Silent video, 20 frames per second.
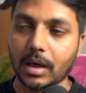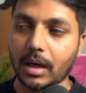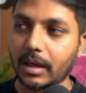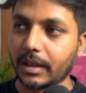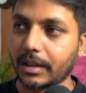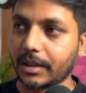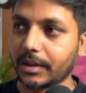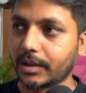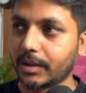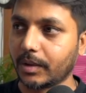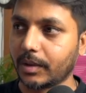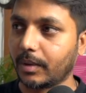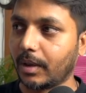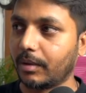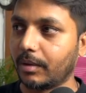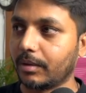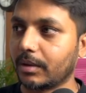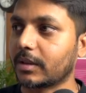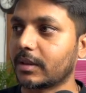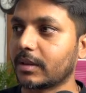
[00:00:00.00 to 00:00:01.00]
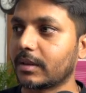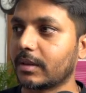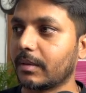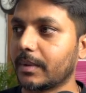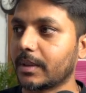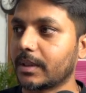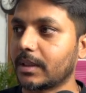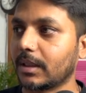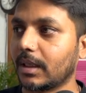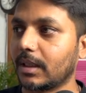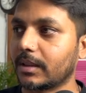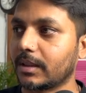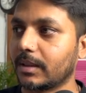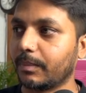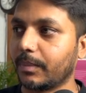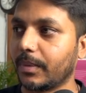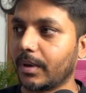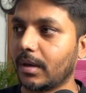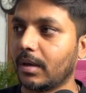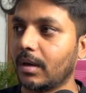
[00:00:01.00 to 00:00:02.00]
ratio. Now this is a basically
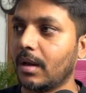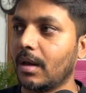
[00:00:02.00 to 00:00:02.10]
simple